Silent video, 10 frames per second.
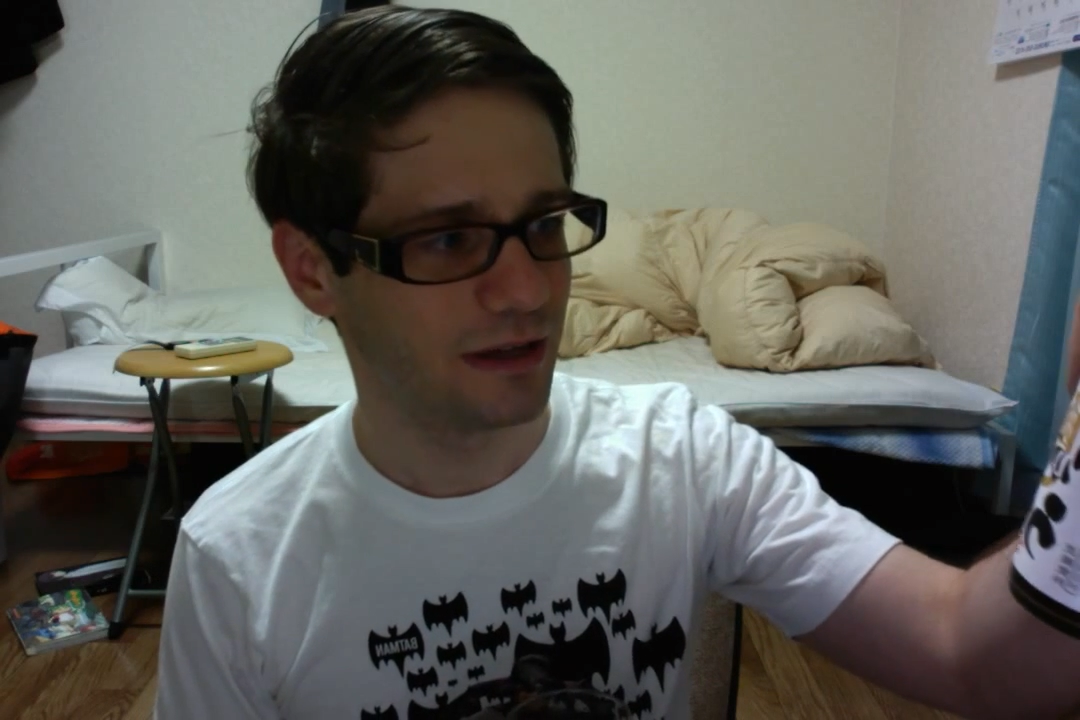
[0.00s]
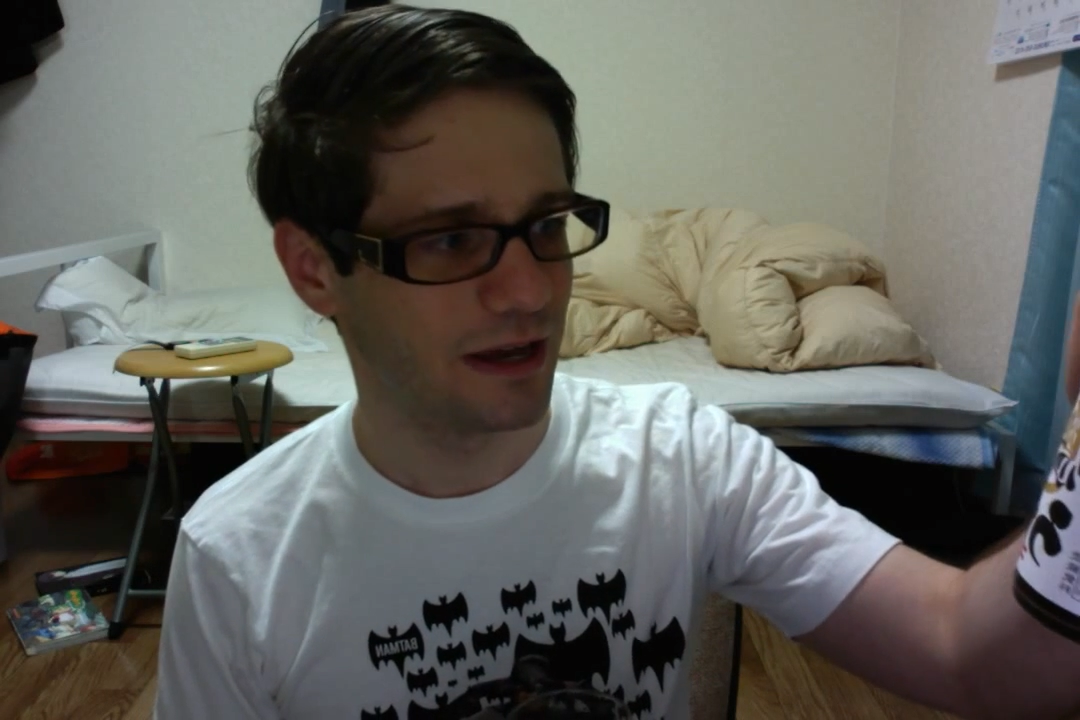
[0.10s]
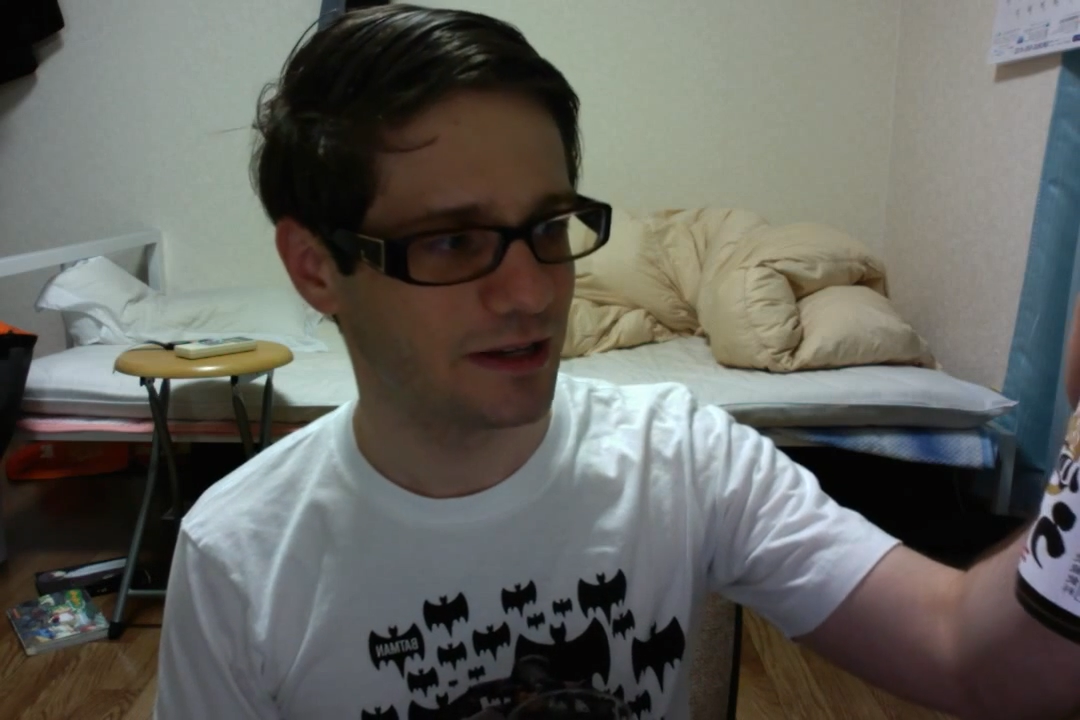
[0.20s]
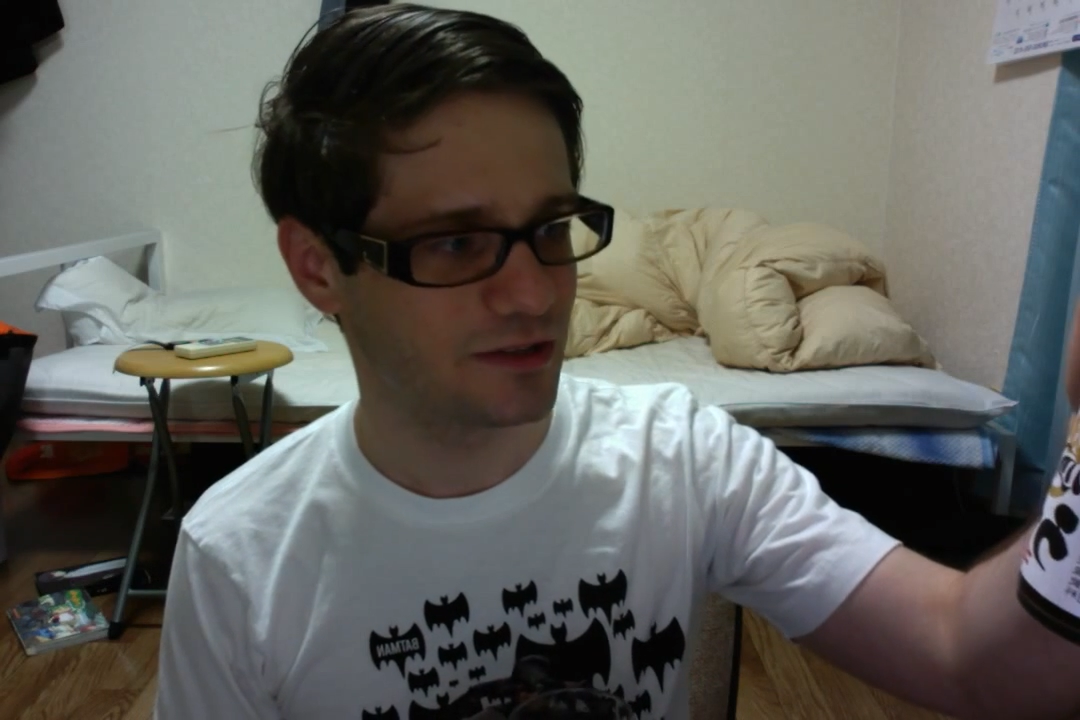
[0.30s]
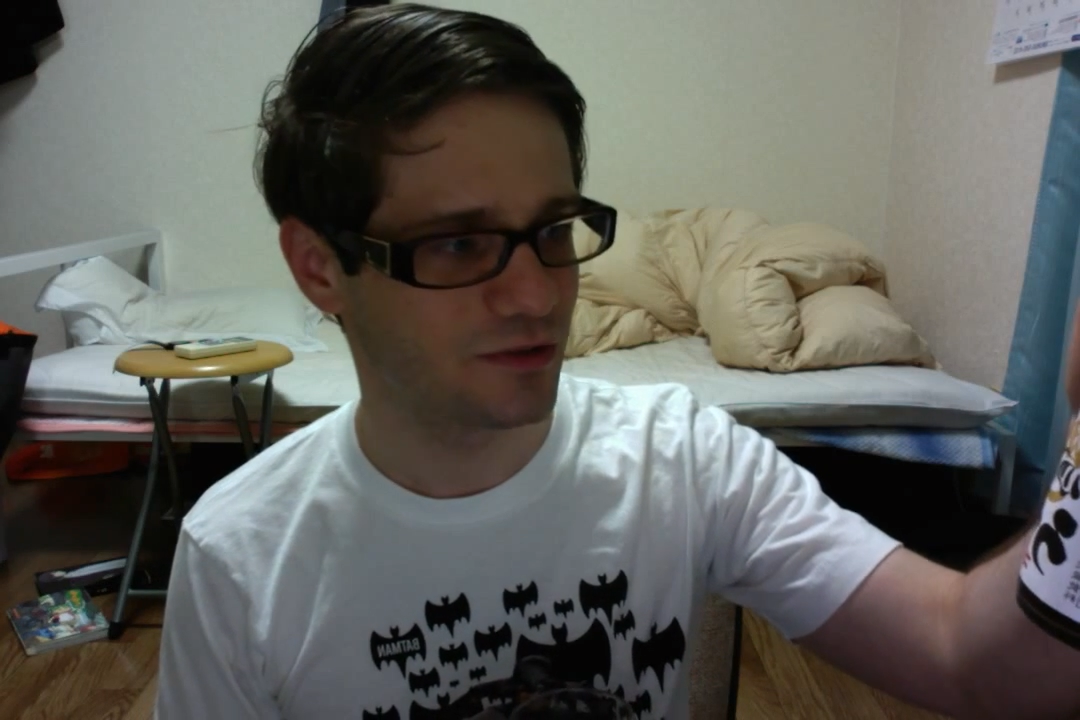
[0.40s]

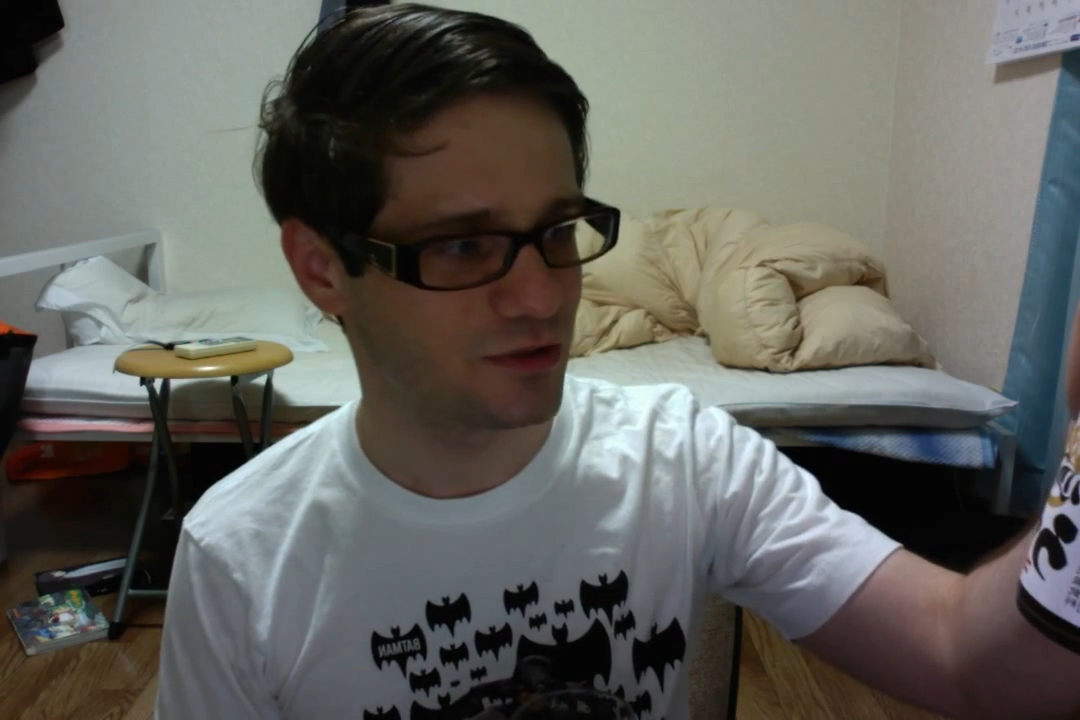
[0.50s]
extra